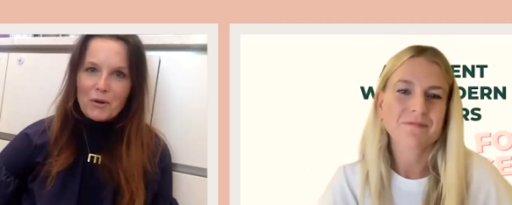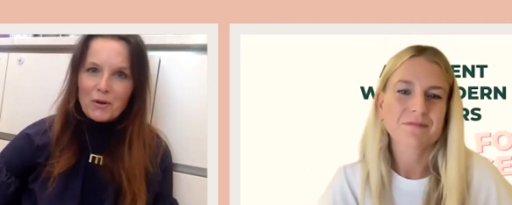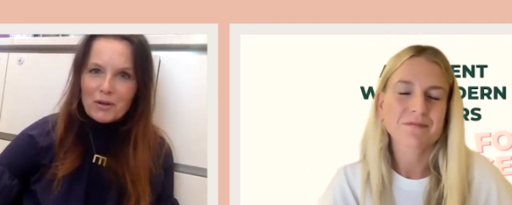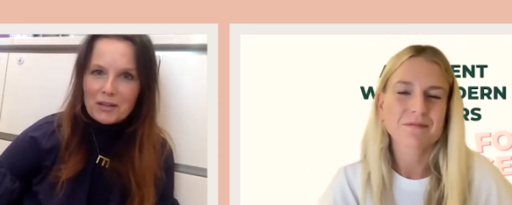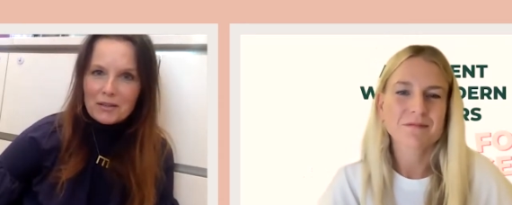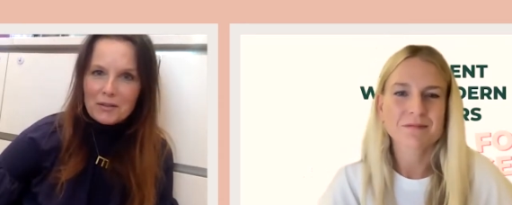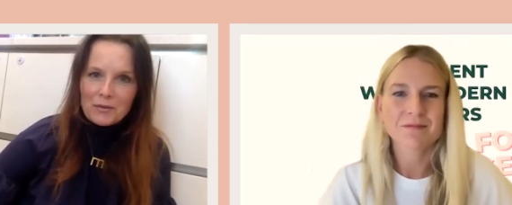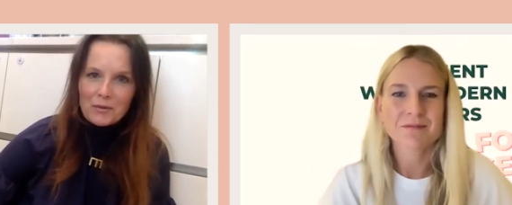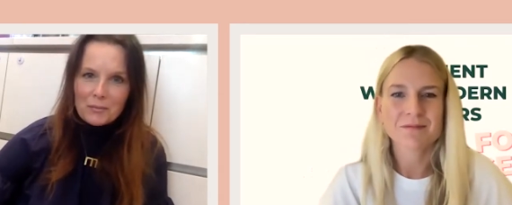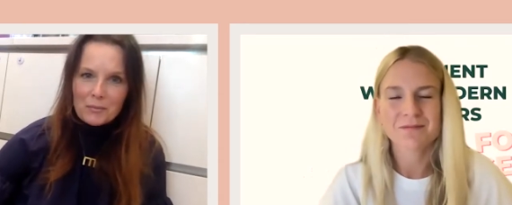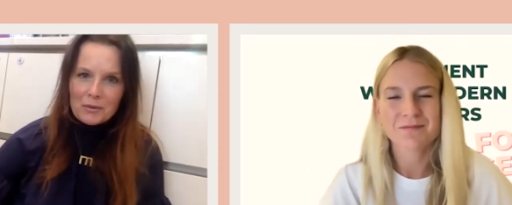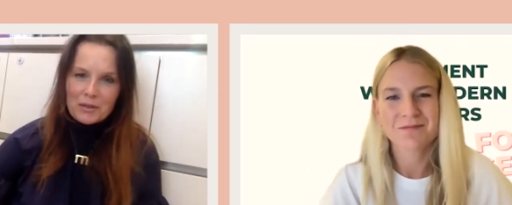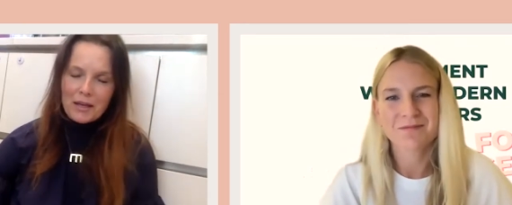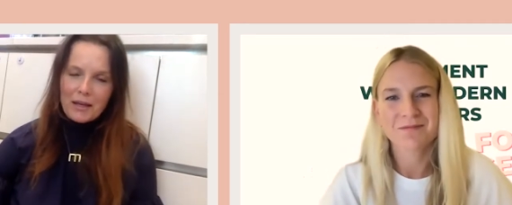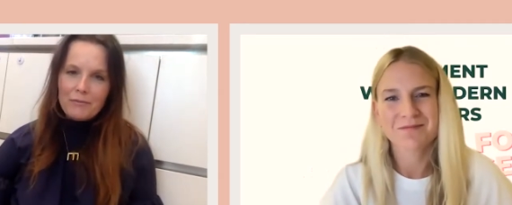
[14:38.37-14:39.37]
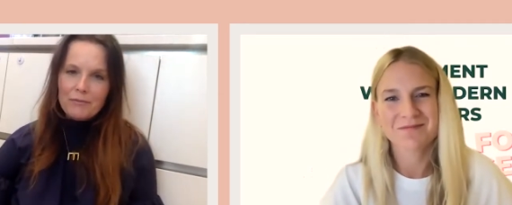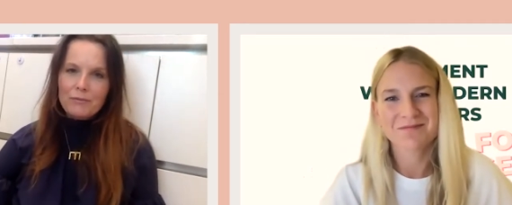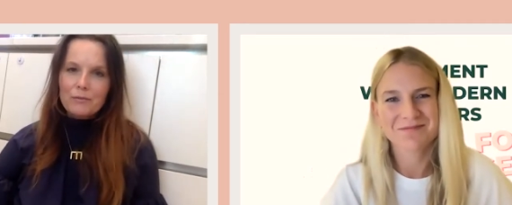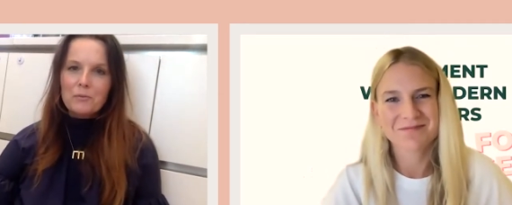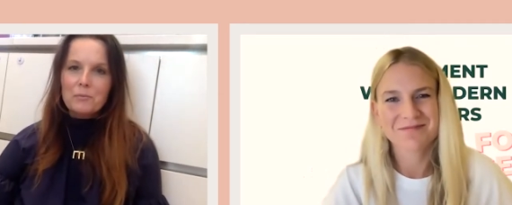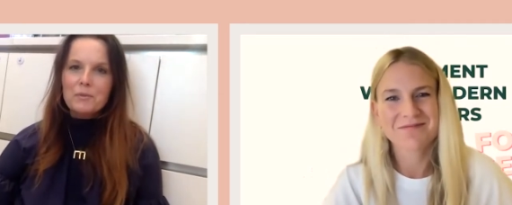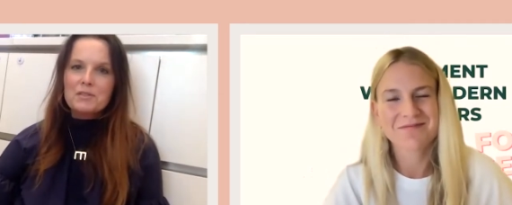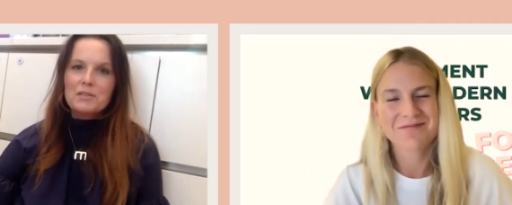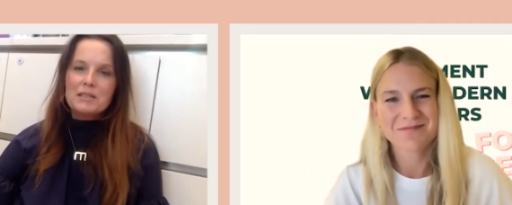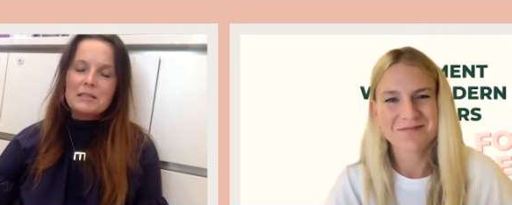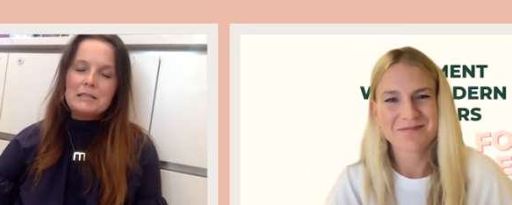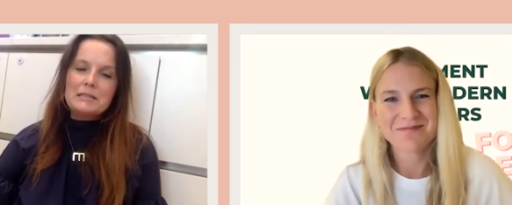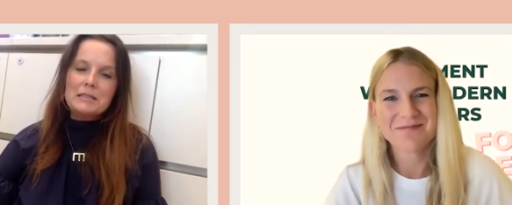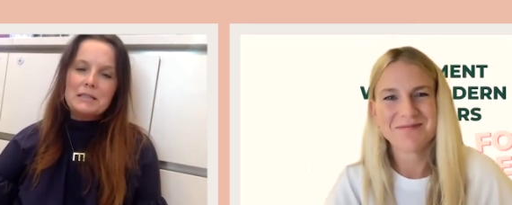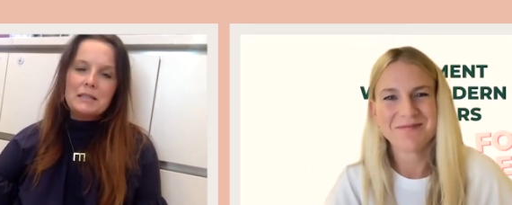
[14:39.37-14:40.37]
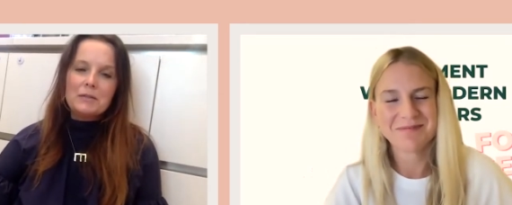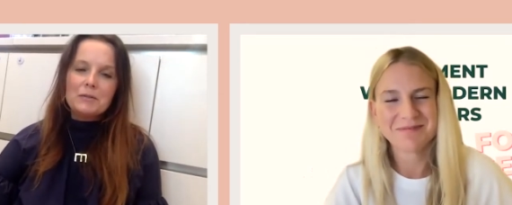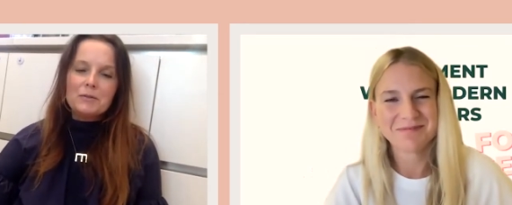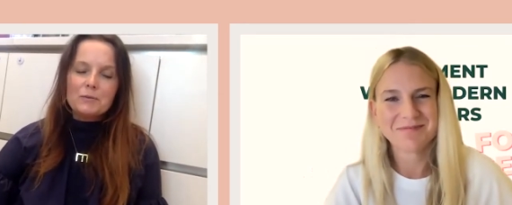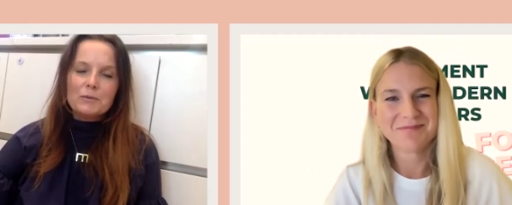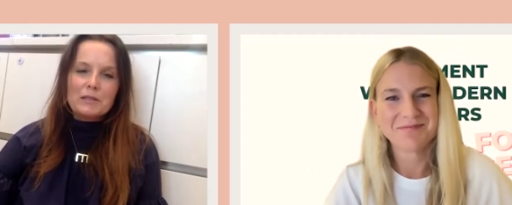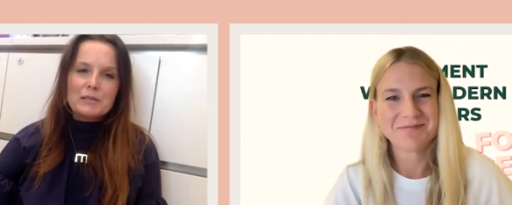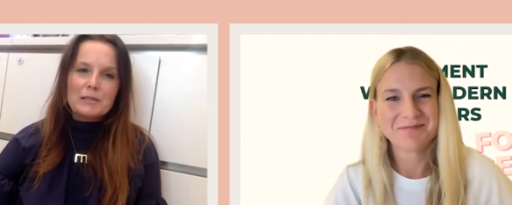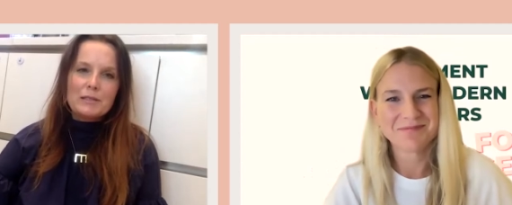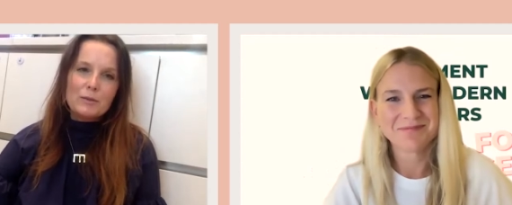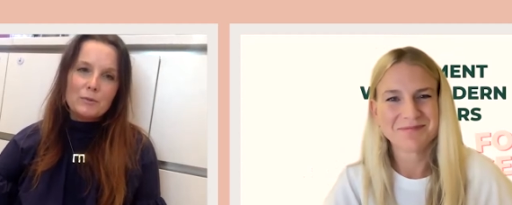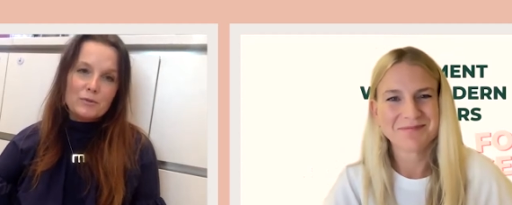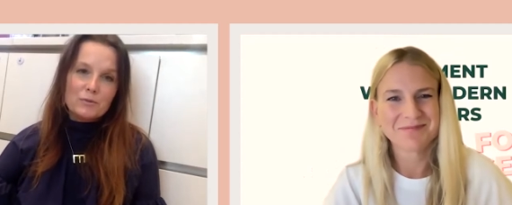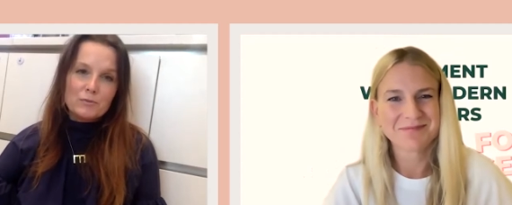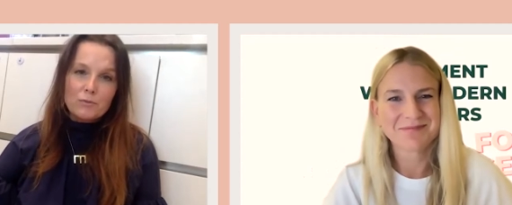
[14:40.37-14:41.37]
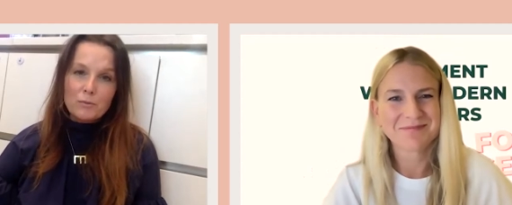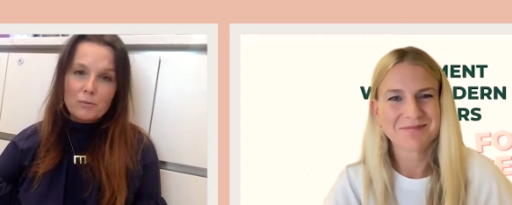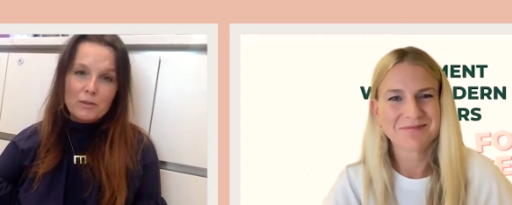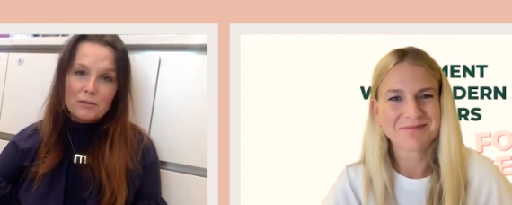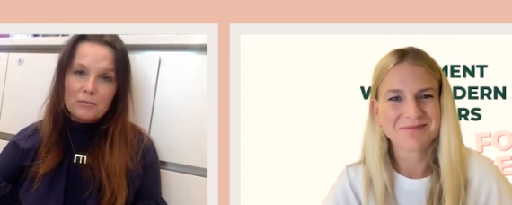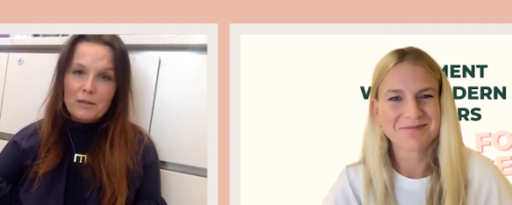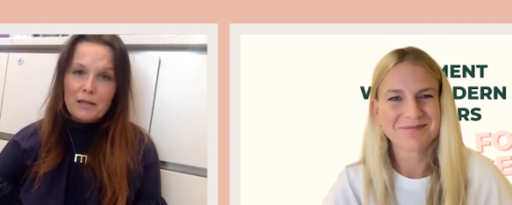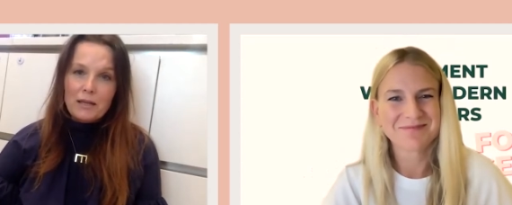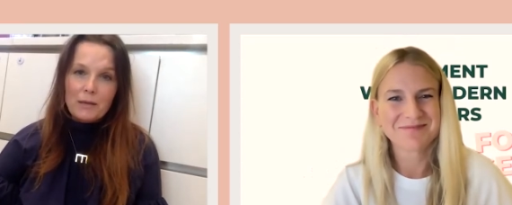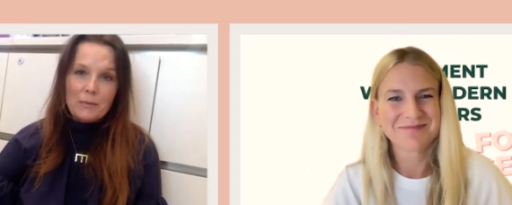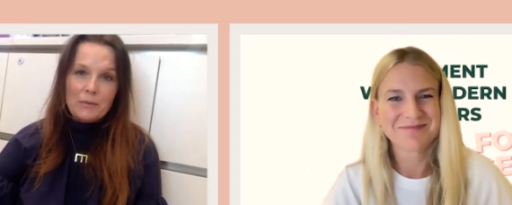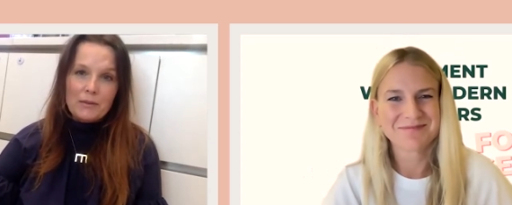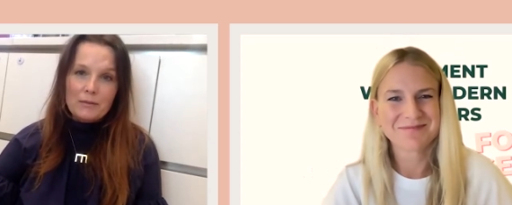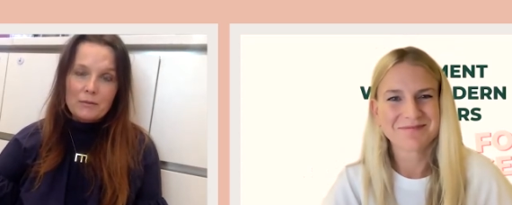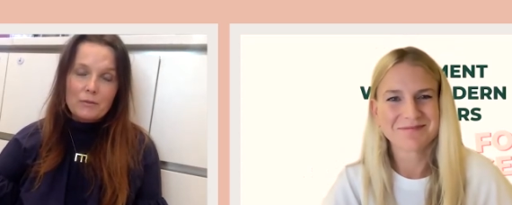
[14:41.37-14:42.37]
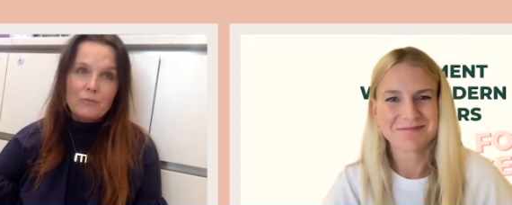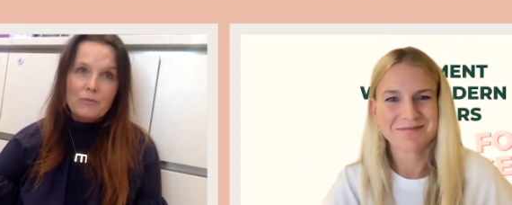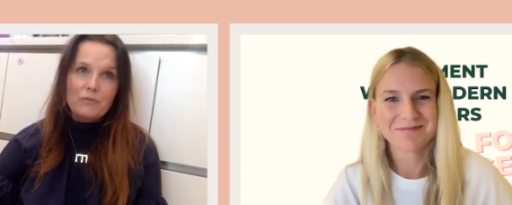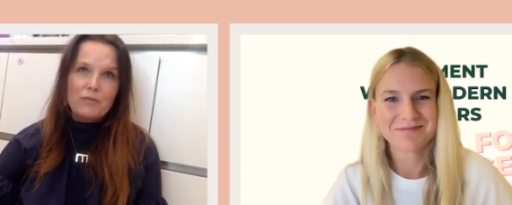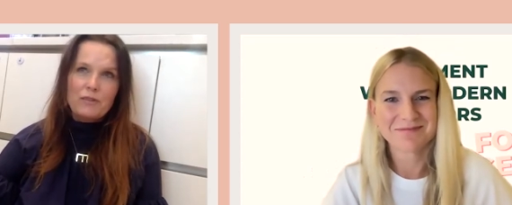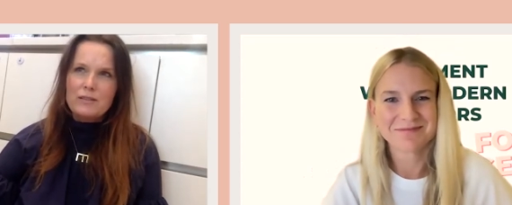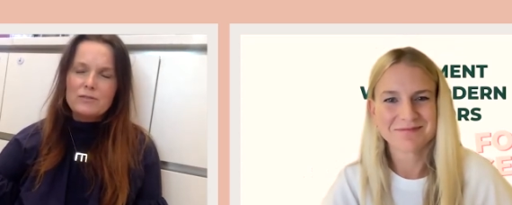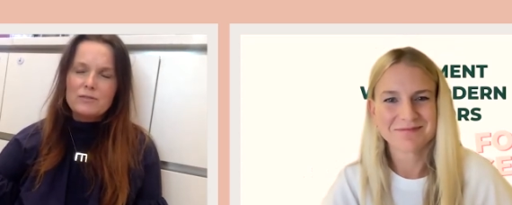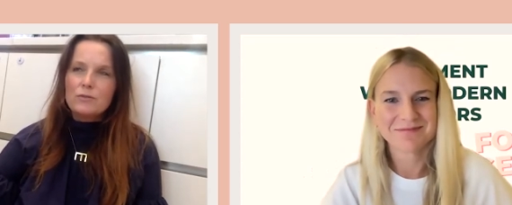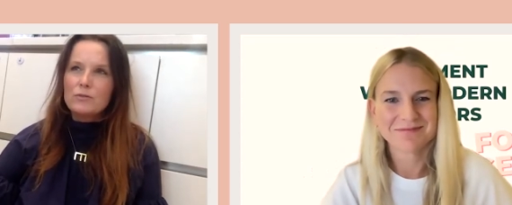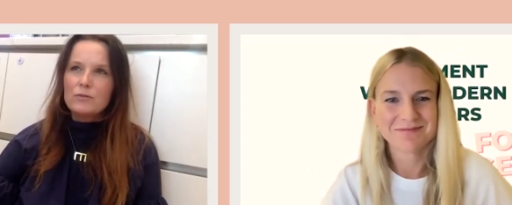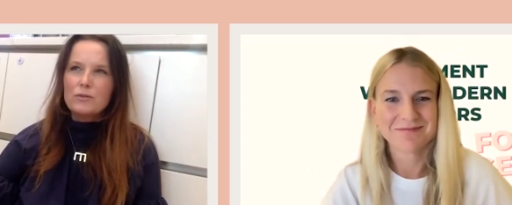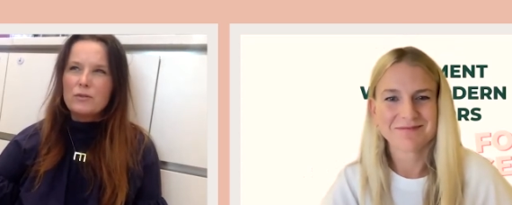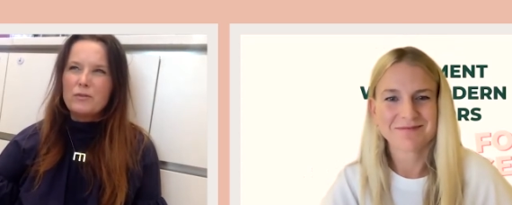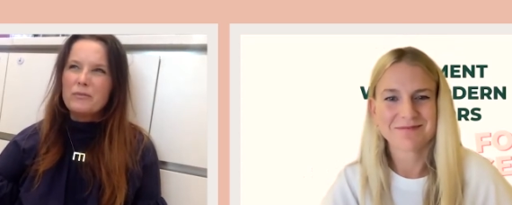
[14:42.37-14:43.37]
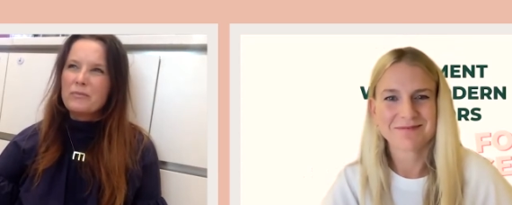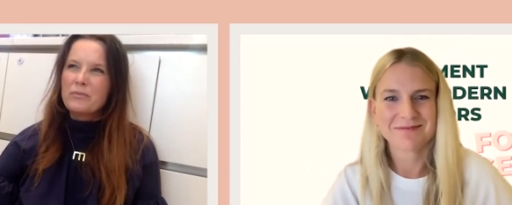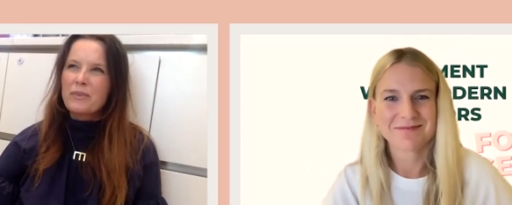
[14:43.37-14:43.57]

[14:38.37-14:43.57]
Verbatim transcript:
Speaker 1: and you know, I'm going to have so much energy, and you don't actually know as a woman as well how it sort of affects your sort of